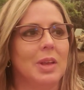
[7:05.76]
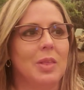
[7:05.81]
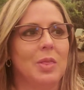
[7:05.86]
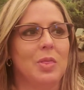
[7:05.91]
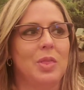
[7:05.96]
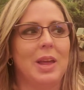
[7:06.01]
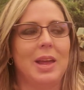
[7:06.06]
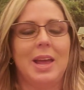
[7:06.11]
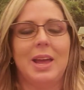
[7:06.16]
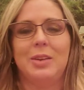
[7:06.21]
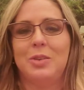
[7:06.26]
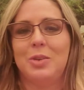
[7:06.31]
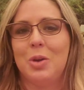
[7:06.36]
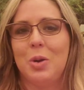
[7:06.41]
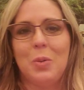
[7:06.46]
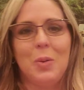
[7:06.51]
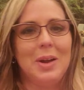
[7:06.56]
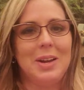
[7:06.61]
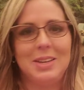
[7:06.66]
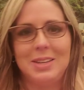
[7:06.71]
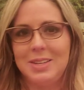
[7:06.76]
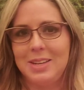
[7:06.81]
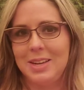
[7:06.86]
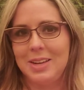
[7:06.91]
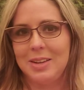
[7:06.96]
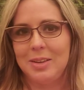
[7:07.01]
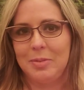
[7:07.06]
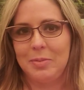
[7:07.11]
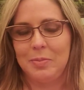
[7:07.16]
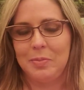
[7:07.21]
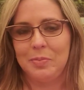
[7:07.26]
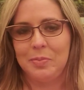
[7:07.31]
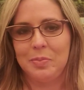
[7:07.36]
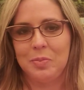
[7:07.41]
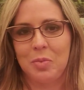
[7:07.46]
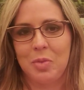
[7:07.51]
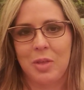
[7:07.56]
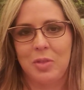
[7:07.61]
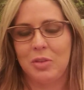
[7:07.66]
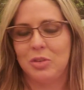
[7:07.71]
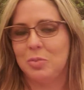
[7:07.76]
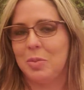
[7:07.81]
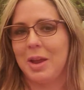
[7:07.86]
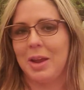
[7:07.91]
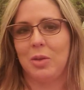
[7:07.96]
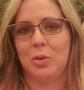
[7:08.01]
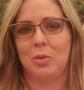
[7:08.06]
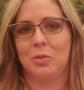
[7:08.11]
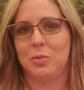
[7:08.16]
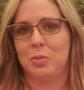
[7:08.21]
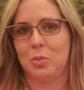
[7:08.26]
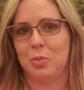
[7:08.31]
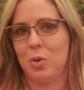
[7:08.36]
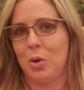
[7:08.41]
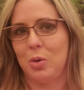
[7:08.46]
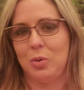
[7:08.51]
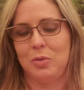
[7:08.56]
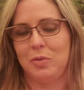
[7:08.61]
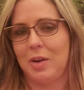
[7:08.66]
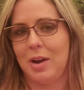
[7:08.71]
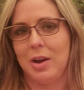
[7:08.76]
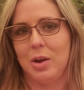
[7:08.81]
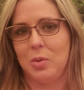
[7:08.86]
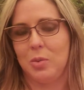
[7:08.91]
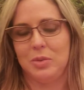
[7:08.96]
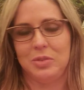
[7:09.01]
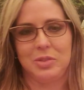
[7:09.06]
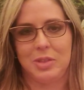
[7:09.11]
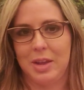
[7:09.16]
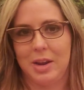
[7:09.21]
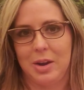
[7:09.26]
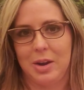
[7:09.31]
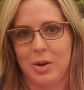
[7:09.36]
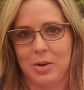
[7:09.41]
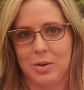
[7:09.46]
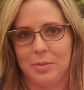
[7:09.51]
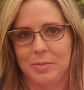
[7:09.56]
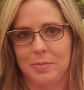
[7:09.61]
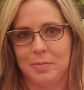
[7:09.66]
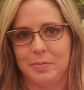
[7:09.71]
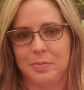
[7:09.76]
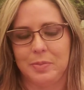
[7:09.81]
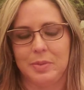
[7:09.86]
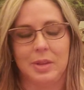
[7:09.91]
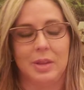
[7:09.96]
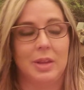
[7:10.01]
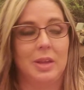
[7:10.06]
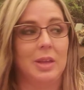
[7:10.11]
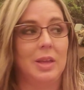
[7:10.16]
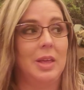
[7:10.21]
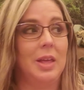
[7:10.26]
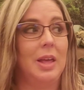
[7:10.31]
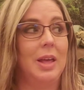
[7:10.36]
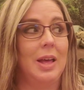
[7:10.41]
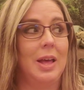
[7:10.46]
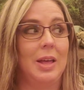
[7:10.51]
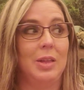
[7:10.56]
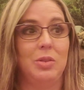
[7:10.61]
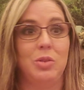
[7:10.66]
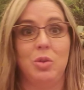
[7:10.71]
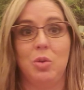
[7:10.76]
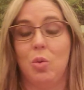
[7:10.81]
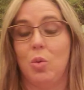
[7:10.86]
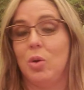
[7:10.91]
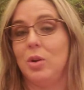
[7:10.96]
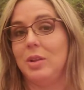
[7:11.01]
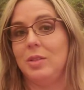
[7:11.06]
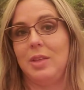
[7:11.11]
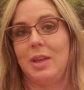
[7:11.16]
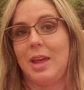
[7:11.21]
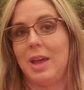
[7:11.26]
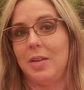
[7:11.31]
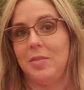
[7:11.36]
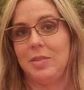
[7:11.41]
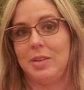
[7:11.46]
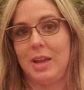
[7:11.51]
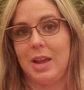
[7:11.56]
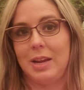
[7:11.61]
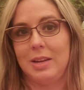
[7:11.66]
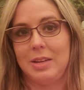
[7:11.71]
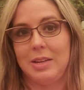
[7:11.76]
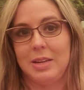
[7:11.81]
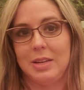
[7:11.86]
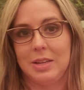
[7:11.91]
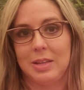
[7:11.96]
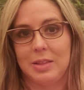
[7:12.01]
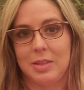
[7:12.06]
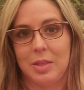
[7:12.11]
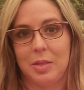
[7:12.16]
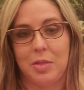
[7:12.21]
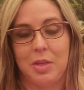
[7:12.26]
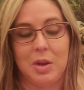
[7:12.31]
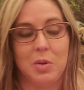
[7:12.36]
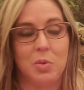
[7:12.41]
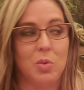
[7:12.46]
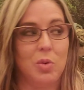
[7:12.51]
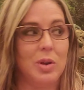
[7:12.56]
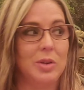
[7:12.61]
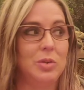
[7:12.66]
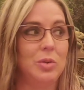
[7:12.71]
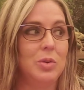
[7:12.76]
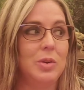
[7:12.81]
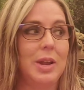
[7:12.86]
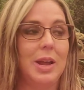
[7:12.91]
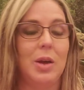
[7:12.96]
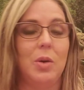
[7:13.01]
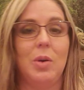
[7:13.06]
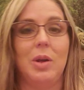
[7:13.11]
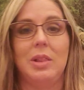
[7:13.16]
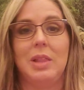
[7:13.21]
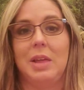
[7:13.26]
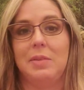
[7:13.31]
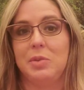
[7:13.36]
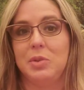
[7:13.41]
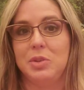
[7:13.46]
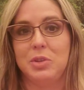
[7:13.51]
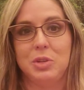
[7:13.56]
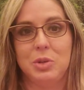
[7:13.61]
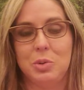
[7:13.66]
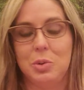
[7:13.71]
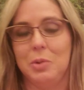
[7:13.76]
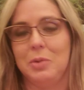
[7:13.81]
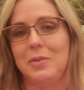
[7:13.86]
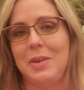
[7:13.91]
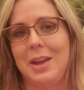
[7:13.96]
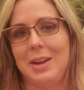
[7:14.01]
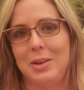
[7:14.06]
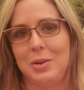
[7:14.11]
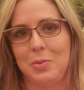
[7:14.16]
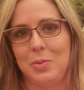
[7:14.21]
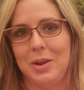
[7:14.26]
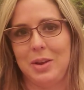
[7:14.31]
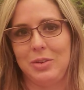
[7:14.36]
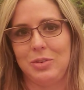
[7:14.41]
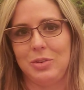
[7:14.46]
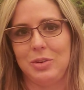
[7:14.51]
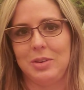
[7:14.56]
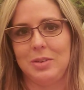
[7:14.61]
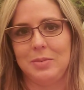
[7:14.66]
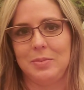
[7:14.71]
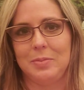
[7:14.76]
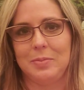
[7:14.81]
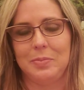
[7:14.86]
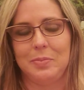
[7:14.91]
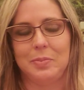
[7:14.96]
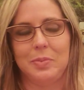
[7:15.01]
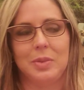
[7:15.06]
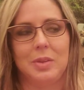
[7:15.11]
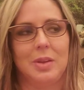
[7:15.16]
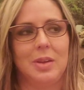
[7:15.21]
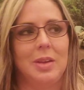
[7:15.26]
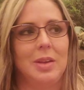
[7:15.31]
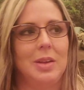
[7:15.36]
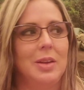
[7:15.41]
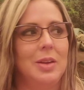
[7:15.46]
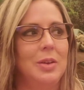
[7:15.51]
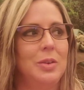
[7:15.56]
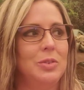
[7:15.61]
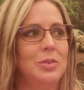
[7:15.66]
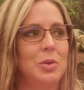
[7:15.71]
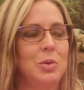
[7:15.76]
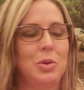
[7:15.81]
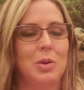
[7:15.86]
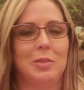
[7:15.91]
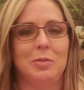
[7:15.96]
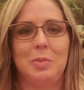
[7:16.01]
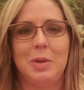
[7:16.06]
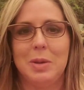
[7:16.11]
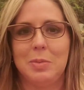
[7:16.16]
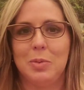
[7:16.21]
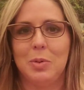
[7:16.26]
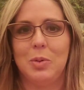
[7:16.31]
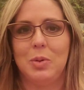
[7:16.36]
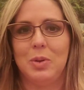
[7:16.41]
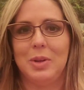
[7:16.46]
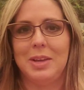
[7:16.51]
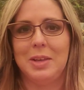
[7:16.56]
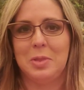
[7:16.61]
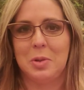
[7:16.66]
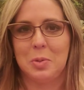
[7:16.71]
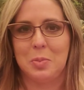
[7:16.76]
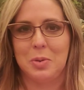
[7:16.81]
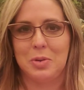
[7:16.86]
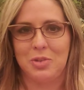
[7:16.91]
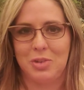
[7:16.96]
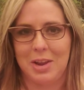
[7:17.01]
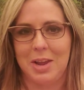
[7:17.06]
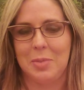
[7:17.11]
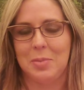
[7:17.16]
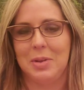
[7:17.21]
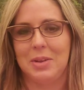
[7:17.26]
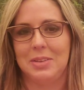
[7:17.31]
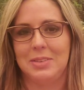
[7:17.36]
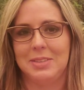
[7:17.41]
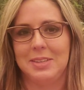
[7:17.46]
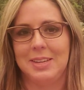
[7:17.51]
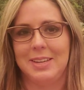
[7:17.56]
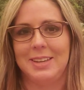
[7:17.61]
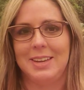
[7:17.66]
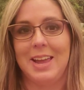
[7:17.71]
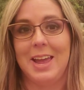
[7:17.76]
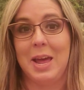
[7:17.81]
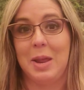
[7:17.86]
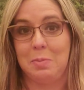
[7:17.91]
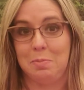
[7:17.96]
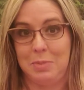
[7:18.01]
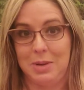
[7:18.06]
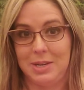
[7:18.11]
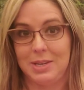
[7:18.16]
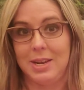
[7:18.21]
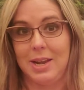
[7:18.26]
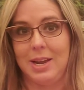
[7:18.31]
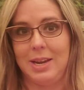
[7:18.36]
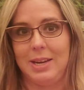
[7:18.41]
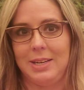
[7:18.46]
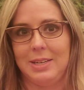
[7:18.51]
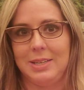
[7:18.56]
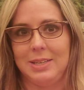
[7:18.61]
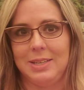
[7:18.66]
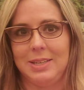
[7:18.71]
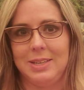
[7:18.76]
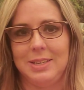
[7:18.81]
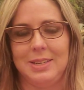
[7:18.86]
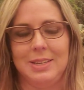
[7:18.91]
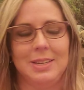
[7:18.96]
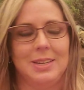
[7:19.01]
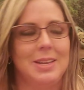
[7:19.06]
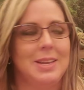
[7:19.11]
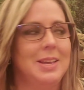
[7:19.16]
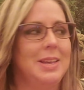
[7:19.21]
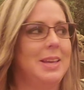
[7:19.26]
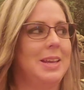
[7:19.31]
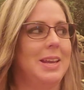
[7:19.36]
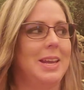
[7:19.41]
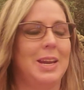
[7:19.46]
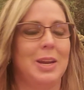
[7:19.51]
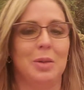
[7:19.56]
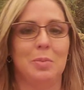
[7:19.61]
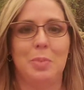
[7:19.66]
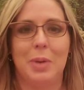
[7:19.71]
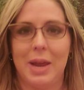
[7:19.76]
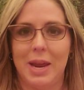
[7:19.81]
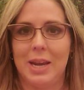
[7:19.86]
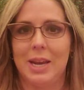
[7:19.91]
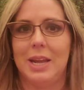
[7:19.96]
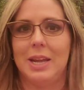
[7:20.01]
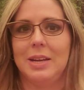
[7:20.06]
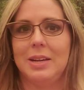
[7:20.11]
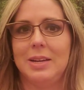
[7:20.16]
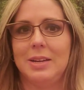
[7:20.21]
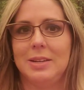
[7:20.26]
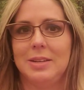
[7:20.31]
They had no idea that the Spangler Road fire was there, nor did they have any idea that they were under now a level two evacuation. So you have people in their pajamas at midnight in a panic